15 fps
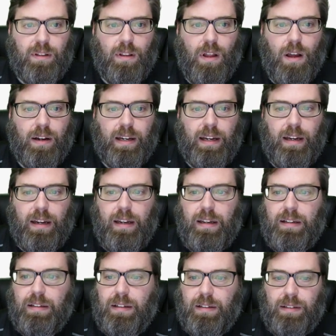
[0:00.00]
Log
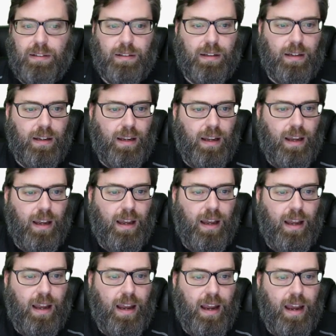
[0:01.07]
in.
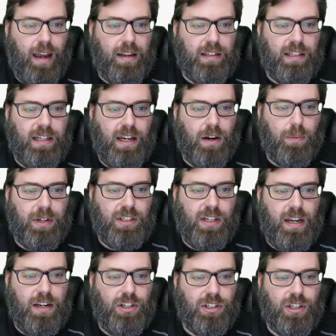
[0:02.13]
And here we
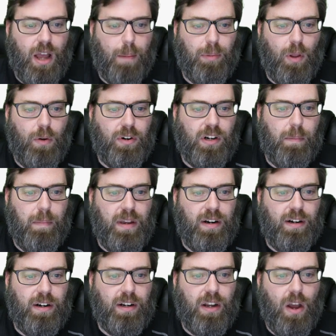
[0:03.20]
see, just uploaded a
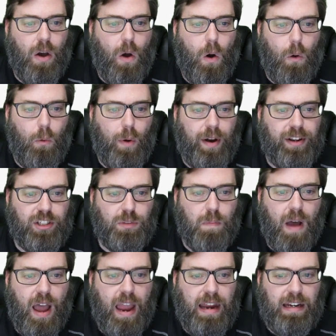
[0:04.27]
minute ago, was
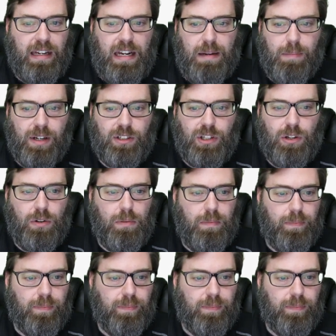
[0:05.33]
my Kyma 2.